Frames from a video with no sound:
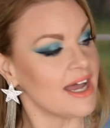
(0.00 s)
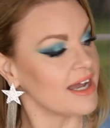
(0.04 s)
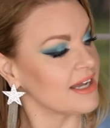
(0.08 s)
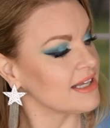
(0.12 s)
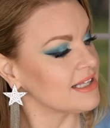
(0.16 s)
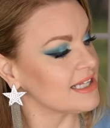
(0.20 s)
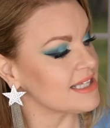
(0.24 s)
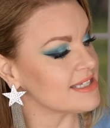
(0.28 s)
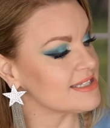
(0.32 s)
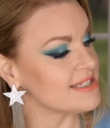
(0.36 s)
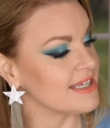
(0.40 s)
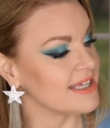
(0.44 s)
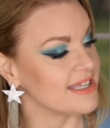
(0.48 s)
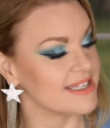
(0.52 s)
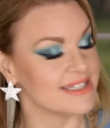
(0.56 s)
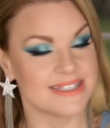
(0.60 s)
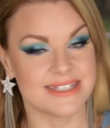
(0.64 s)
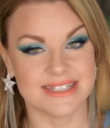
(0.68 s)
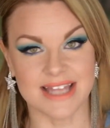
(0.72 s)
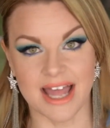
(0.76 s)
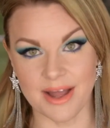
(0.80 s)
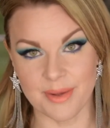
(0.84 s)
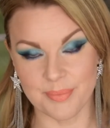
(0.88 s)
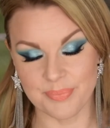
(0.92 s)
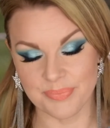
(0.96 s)

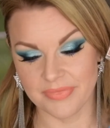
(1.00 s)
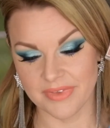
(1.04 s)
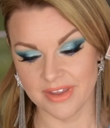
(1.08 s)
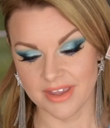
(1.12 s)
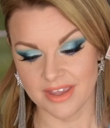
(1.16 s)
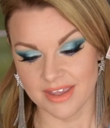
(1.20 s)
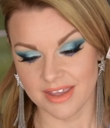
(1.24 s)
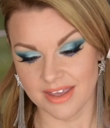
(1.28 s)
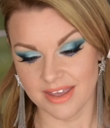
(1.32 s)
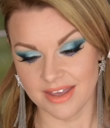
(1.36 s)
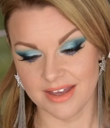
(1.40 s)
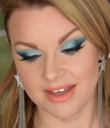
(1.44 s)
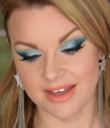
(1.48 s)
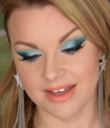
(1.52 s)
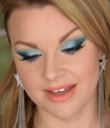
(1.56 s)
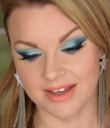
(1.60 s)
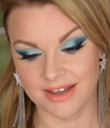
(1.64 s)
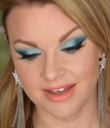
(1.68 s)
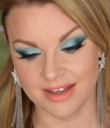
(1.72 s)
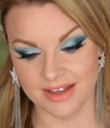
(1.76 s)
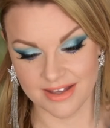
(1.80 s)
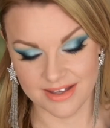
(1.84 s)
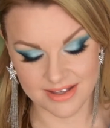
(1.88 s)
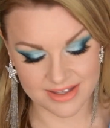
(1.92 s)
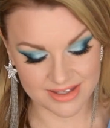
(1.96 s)
Classicista.
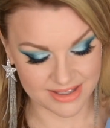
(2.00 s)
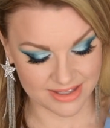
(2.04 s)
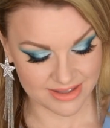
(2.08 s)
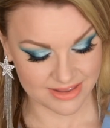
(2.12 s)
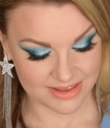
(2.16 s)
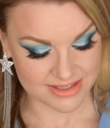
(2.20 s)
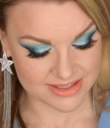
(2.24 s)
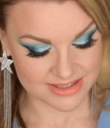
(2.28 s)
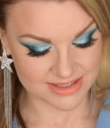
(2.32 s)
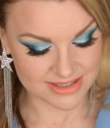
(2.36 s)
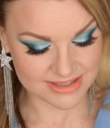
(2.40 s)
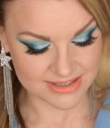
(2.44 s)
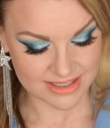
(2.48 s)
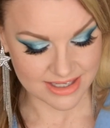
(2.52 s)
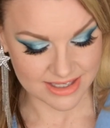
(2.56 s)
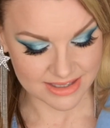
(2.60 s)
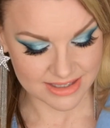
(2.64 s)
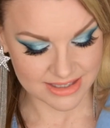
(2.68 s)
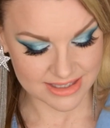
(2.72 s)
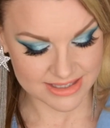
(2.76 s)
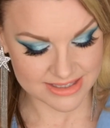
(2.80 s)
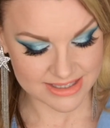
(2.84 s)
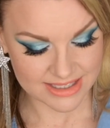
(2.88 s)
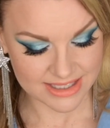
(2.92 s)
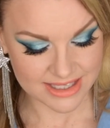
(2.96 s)
In the style
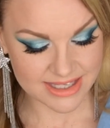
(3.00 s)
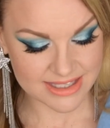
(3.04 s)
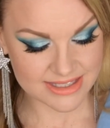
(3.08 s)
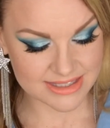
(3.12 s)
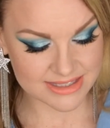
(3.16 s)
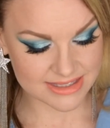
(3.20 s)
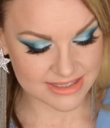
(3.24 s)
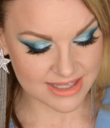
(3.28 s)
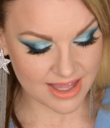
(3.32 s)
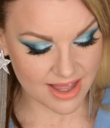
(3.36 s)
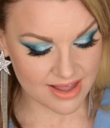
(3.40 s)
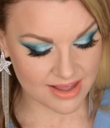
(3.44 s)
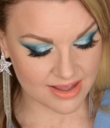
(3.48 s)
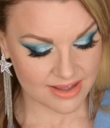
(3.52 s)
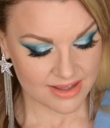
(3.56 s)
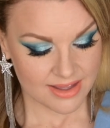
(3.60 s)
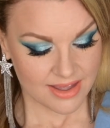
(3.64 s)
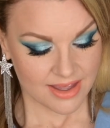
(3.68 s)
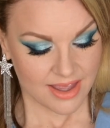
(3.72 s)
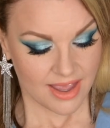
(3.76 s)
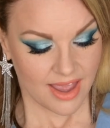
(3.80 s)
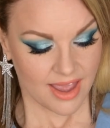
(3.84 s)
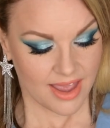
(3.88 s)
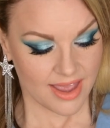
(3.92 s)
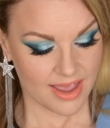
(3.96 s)
Classicista.
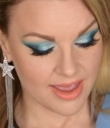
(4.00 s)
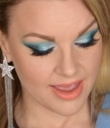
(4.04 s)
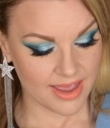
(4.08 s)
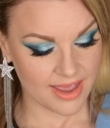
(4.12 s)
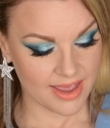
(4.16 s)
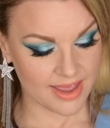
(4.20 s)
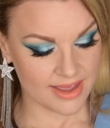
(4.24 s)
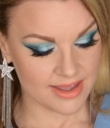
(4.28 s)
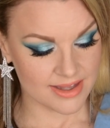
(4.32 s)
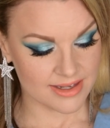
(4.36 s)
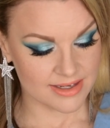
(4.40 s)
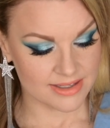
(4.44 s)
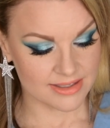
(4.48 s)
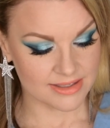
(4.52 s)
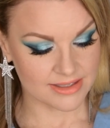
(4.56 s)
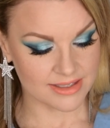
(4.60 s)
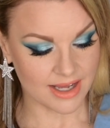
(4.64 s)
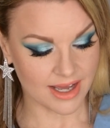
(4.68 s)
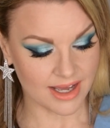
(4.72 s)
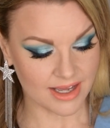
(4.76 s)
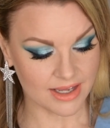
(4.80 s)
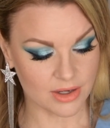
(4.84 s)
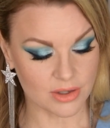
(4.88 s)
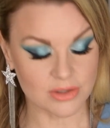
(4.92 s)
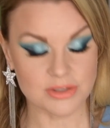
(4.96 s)
And
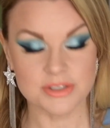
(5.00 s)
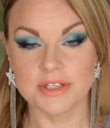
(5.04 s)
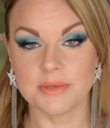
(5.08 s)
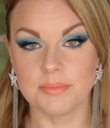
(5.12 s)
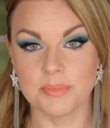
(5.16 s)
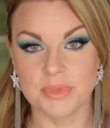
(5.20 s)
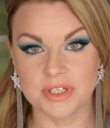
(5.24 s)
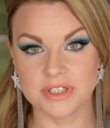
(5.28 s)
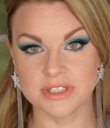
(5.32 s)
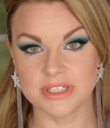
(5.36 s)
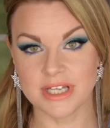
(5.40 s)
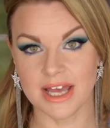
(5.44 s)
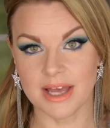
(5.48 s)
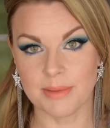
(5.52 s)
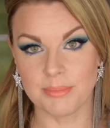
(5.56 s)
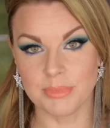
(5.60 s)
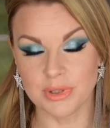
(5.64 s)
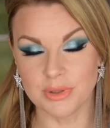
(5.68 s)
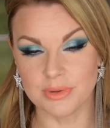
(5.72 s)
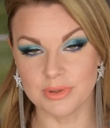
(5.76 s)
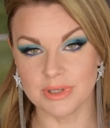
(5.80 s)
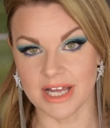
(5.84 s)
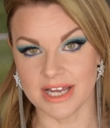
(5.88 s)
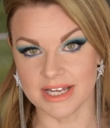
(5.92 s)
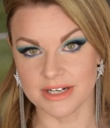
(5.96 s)
I also put a
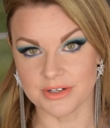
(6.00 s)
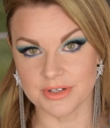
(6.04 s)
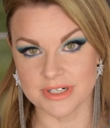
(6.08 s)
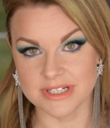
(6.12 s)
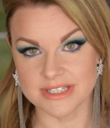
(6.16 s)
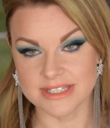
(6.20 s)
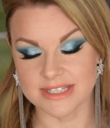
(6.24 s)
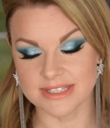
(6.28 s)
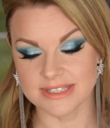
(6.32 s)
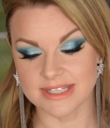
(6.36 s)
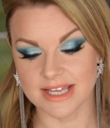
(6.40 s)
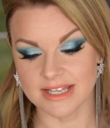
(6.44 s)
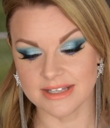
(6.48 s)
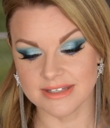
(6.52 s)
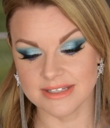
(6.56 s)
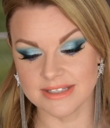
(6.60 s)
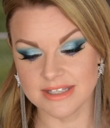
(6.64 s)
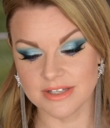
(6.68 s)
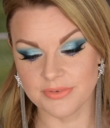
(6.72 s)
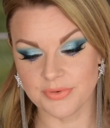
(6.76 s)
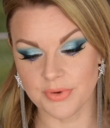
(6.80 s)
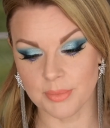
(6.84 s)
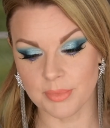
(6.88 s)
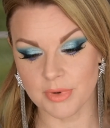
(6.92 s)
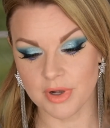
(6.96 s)
blue liner, as I said. This
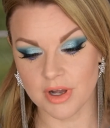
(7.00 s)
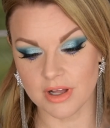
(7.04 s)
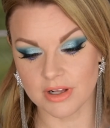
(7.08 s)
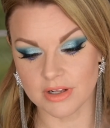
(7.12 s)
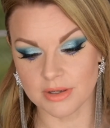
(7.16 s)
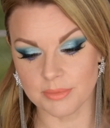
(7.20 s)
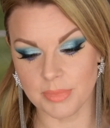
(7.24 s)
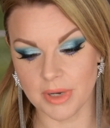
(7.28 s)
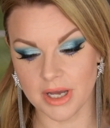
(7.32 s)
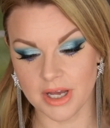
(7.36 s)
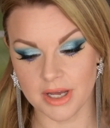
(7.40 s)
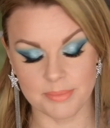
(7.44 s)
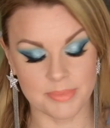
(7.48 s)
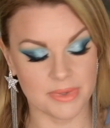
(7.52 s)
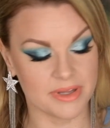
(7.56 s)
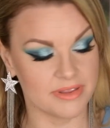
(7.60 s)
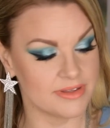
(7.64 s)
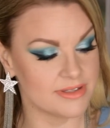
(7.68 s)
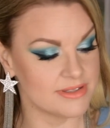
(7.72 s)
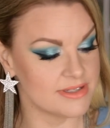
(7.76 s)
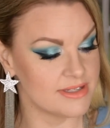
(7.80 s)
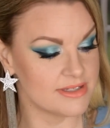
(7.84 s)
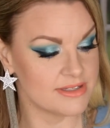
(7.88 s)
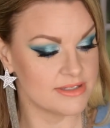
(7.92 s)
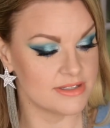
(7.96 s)
is from Colourpop, and
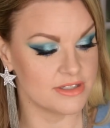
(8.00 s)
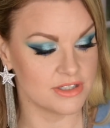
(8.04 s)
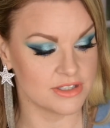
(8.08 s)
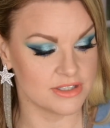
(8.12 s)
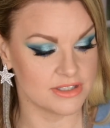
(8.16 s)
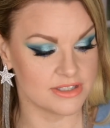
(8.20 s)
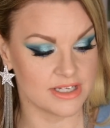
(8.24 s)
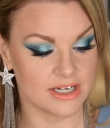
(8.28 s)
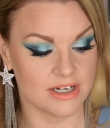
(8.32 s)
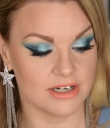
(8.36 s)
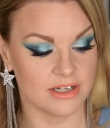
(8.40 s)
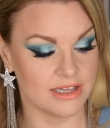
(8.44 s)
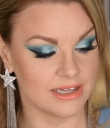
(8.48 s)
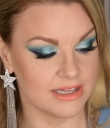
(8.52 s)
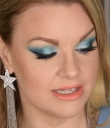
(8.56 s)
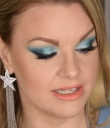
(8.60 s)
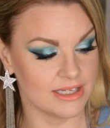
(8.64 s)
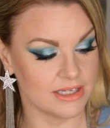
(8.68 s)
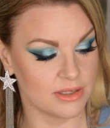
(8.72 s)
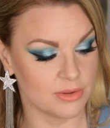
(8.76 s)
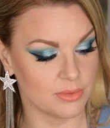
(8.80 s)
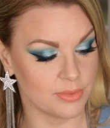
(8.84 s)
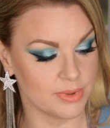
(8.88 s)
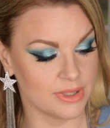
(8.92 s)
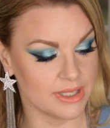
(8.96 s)
this is just their
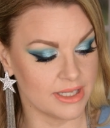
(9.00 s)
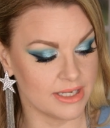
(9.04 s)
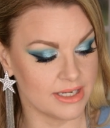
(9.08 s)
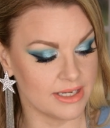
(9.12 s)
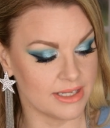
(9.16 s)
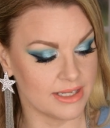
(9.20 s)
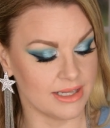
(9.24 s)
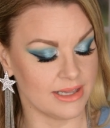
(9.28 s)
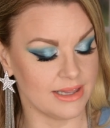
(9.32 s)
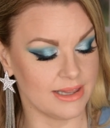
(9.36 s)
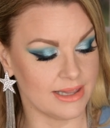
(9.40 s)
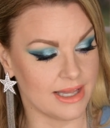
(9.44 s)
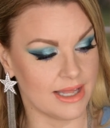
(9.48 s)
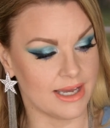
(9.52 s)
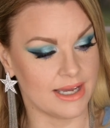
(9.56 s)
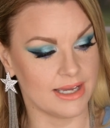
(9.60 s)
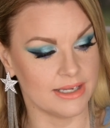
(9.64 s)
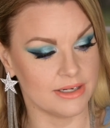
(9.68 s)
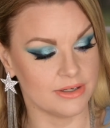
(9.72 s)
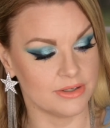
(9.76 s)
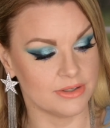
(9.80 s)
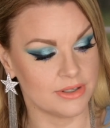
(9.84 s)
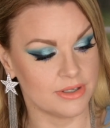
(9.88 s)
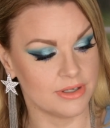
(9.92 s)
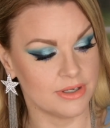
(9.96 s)
liquid
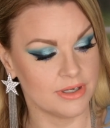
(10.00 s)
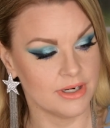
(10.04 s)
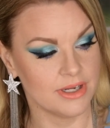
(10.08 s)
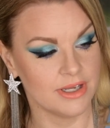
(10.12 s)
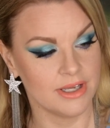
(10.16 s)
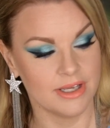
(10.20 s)
liner.